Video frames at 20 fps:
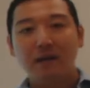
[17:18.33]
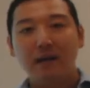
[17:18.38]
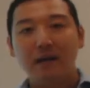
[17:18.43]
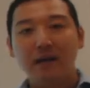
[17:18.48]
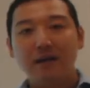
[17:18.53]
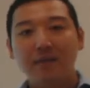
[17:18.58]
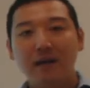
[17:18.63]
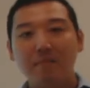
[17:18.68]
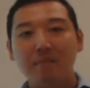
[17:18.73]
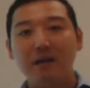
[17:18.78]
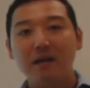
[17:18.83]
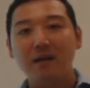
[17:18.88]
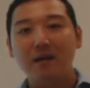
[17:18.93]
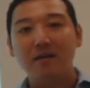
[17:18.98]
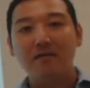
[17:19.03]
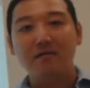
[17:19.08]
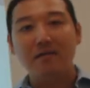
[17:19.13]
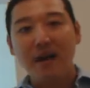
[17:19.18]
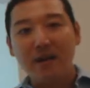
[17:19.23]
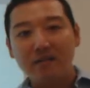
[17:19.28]

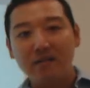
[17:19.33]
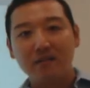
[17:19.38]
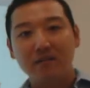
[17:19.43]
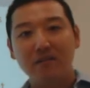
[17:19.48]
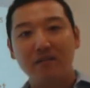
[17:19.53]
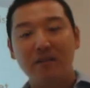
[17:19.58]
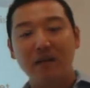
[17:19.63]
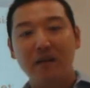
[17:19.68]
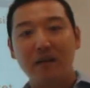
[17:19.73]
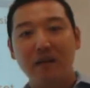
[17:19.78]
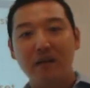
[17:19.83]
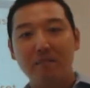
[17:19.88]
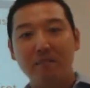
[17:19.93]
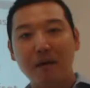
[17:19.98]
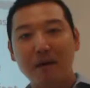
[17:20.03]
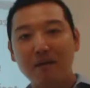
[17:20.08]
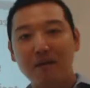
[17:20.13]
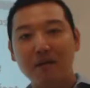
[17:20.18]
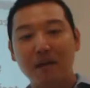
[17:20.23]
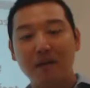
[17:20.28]
invest in
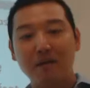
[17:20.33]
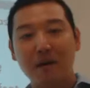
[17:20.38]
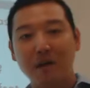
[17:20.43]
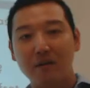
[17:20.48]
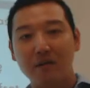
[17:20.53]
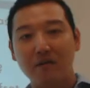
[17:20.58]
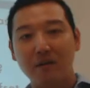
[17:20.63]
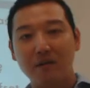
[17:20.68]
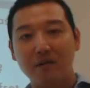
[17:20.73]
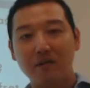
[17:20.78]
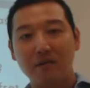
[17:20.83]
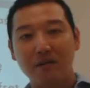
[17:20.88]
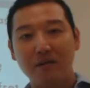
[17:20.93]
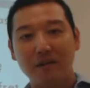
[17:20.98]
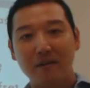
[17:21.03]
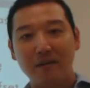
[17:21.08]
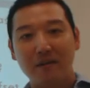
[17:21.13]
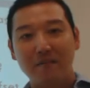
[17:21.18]
better technologies,